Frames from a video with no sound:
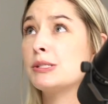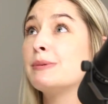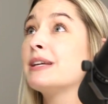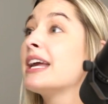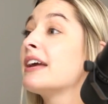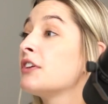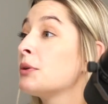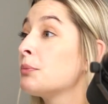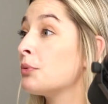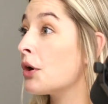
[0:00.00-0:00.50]
be
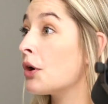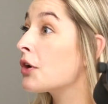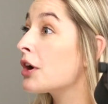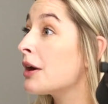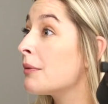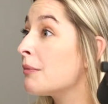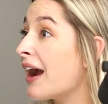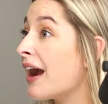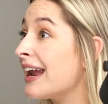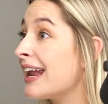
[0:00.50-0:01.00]
giving
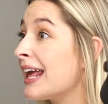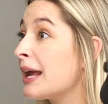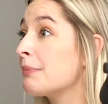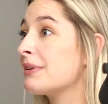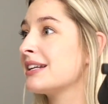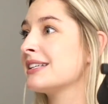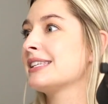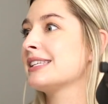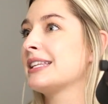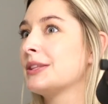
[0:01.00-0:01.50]
program writing, but
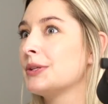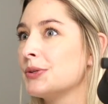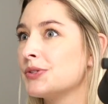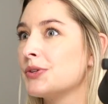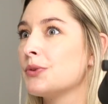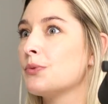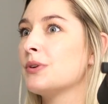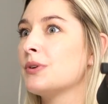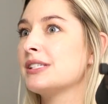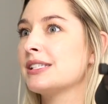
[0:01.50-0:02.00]
it's like, those
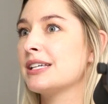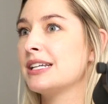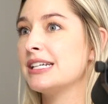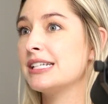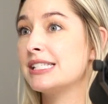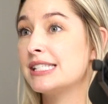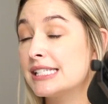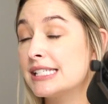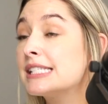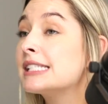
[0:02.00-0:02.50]
are what's going to
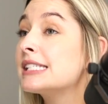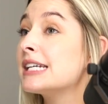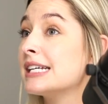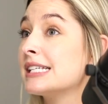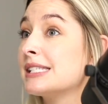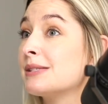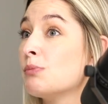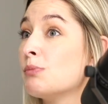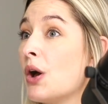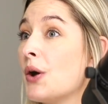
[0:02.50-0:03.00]
assist
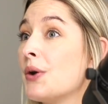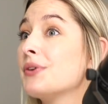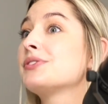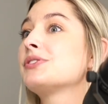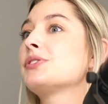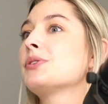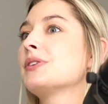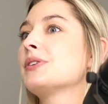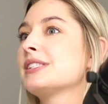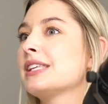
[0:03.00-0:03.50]
us most.
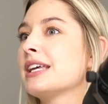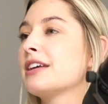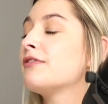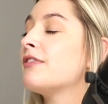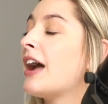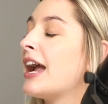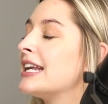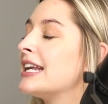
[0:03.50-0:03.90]
So it's like finding